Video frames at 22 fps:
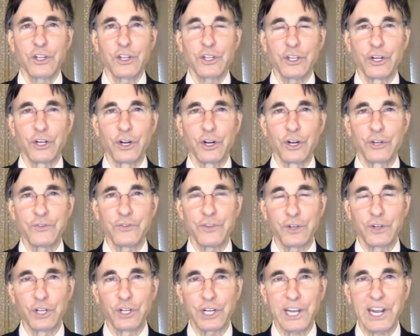You know, if you
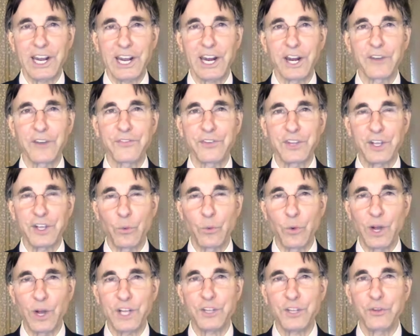look carefully at
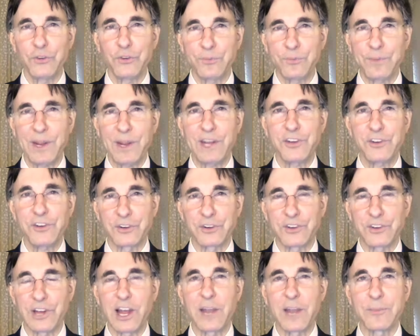what you spend your
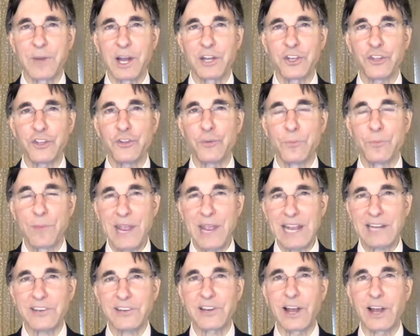time on, you
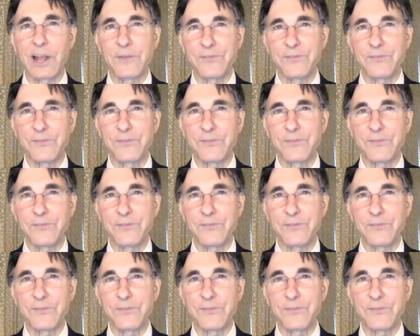make time,